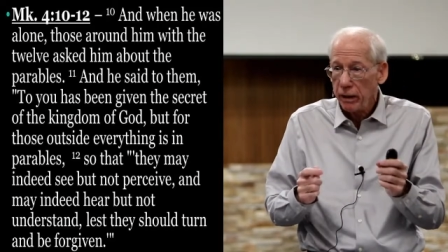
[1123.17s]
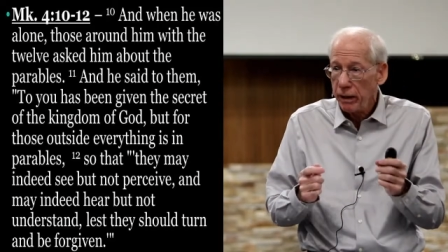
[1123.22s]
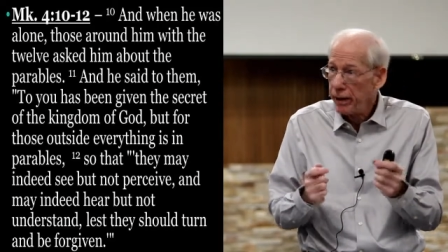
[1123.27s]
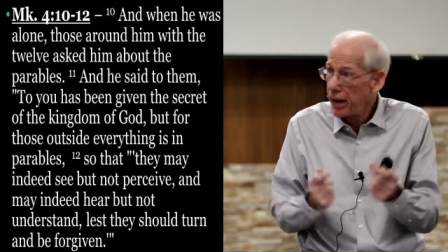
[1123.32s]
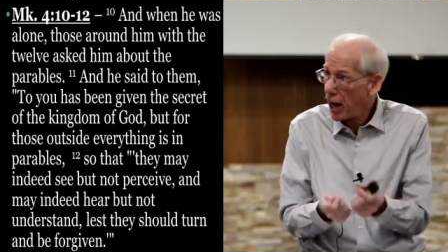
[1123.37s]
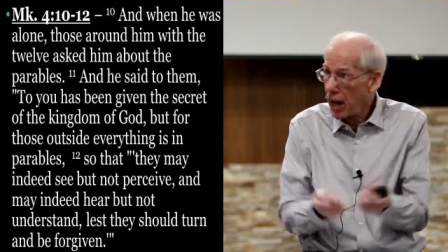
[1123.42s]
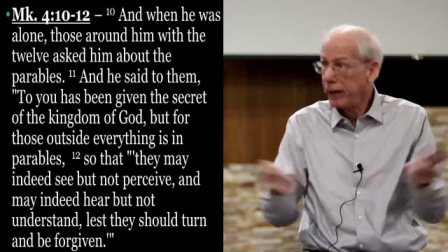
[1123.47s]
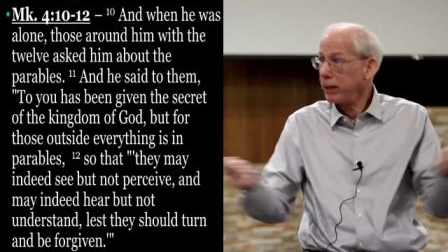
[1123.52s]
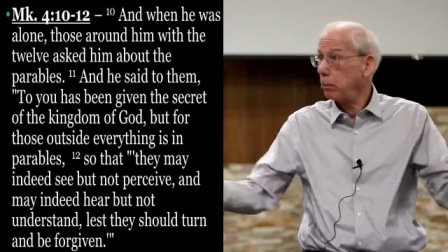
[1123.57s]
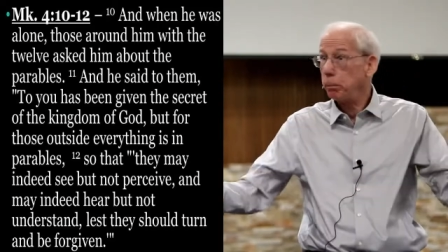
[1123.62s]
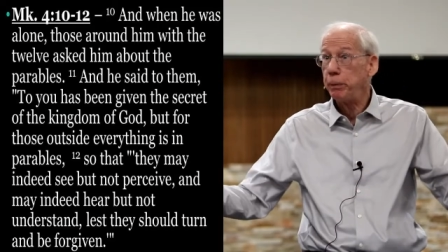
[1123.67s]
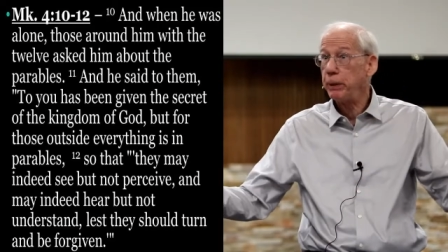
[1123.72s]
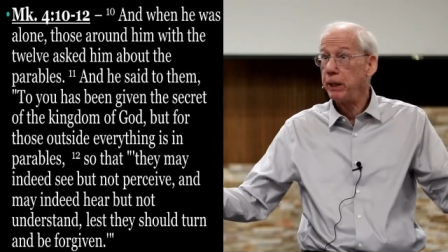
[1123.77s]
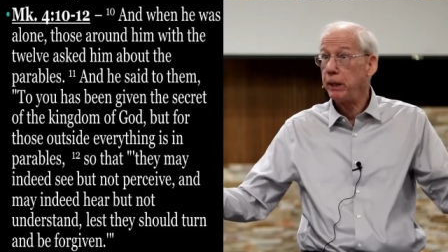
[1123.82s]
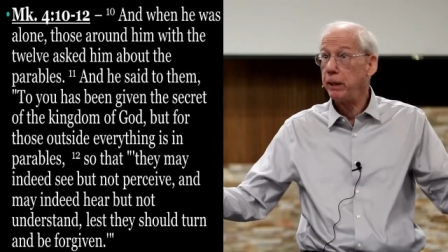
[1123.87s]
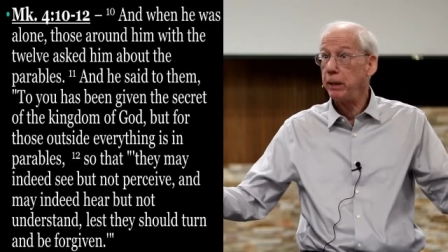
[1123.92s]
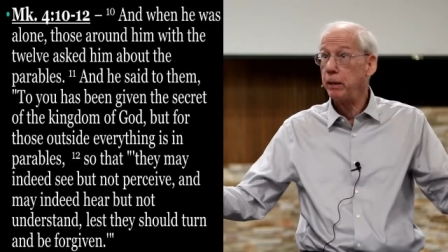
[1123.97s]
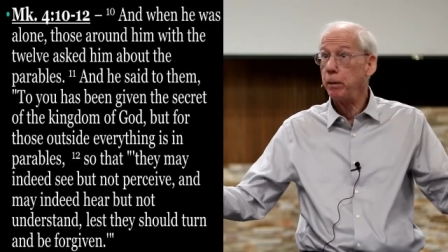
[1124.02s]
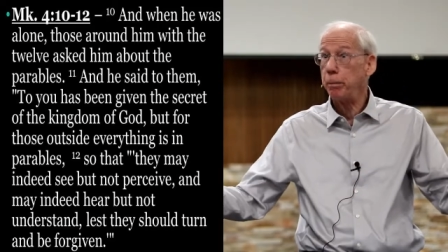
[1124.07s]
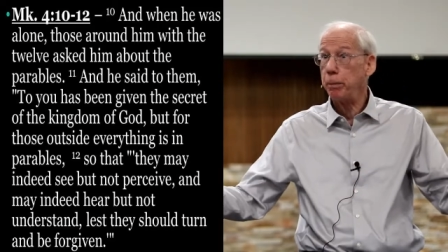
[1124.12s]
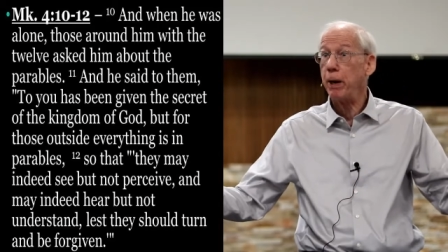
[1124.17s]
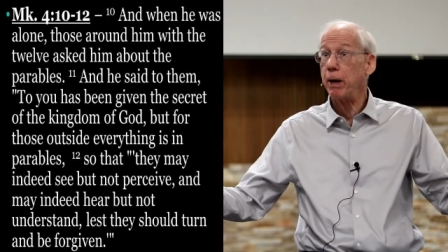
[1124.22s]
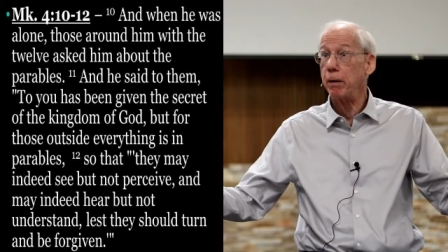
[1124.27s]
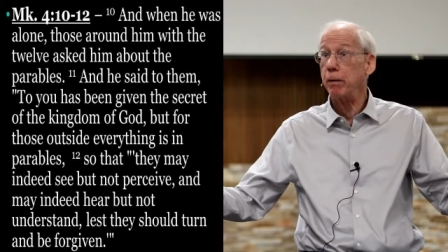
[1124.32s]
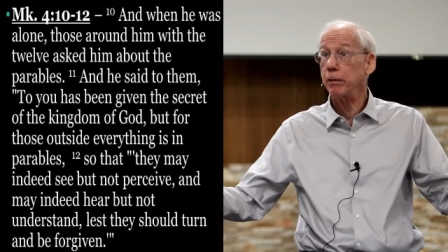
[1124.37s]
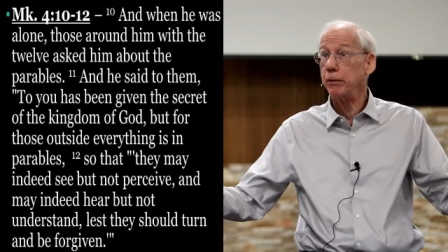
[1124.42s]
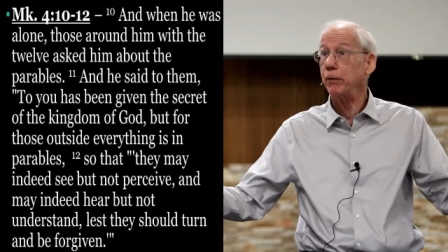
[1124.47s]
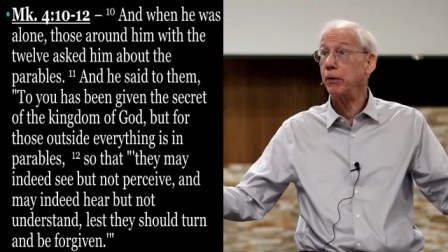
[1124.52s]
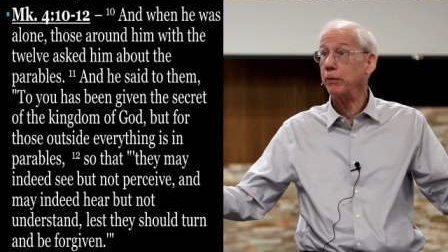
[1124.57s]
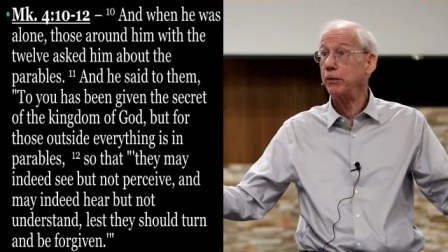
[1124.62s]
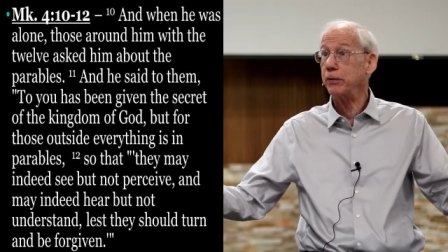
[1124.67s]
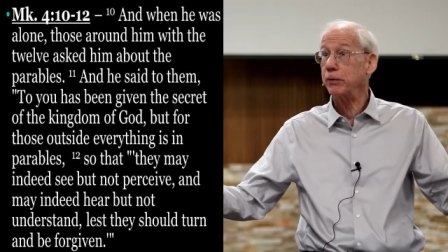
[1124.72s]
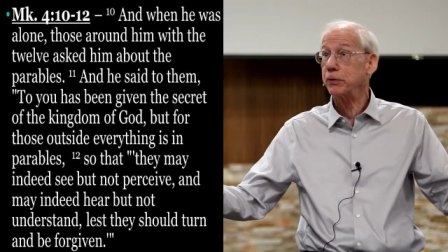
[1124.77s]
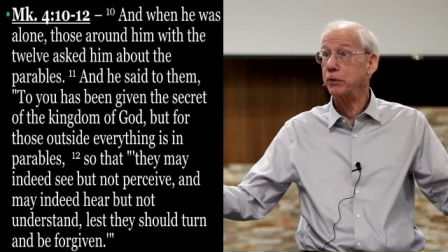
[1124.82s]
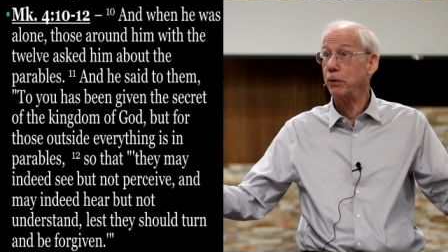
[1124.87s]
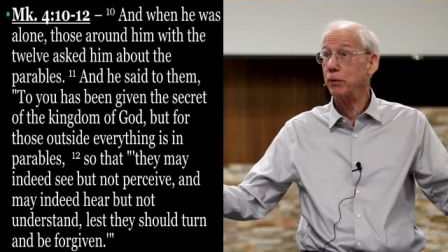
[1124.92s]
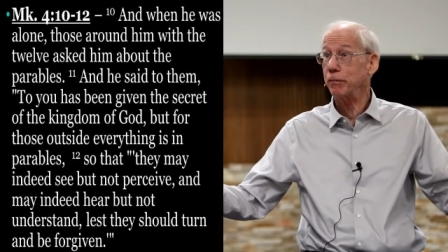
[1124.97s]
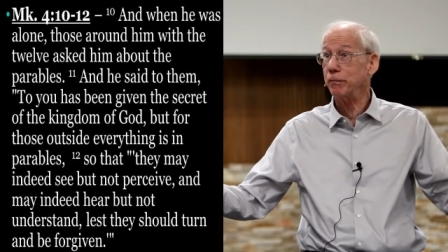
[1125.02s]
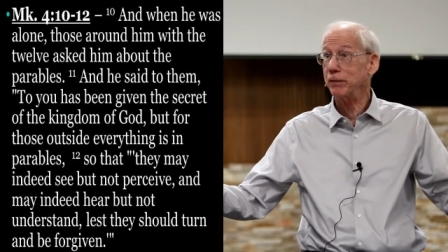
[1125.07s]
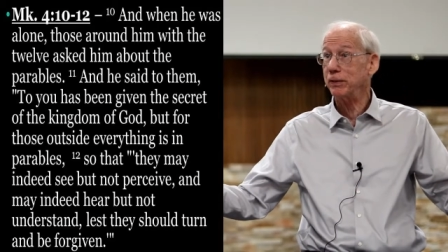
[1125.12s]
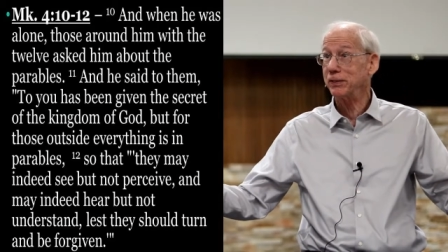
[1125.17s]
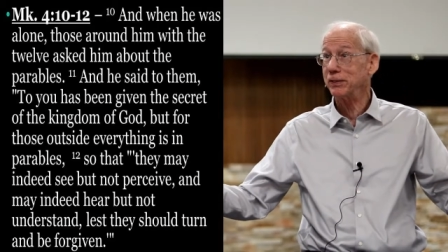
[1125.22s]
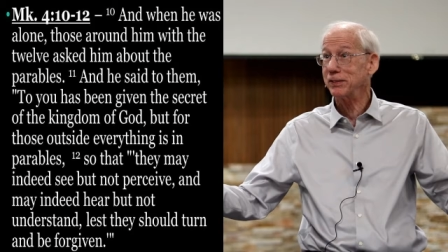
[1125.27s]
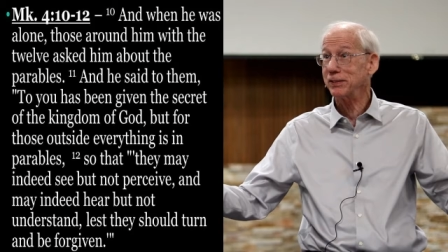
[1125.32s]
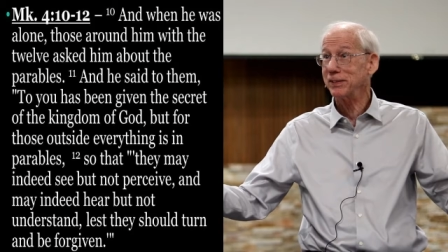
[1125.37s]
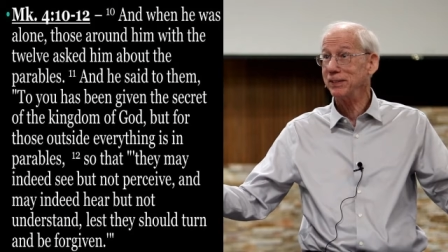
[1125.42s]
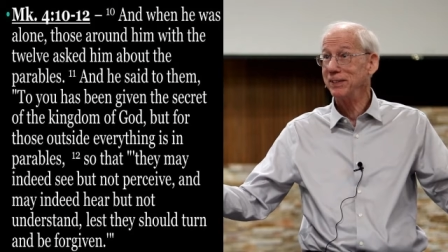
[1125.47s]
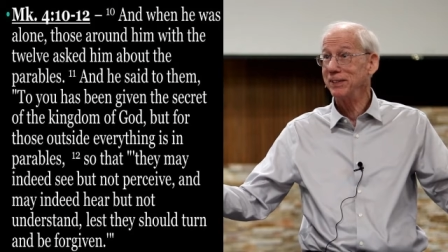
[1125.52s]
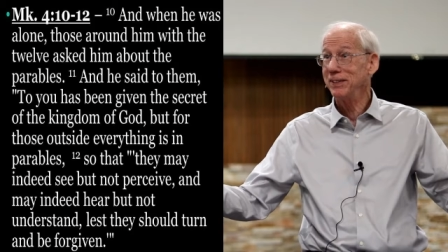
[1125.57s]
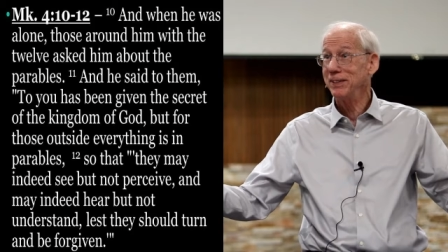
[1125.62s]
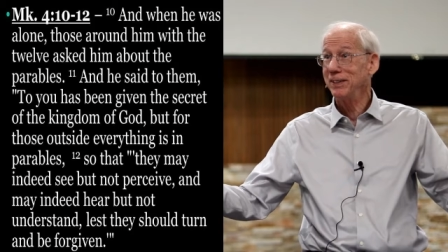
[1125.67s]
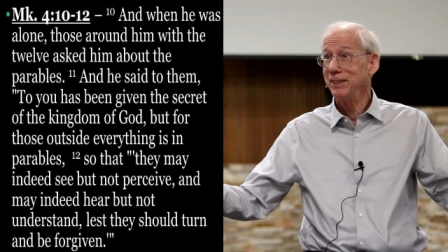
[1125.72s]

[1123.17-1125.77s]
not being apparent on the surface.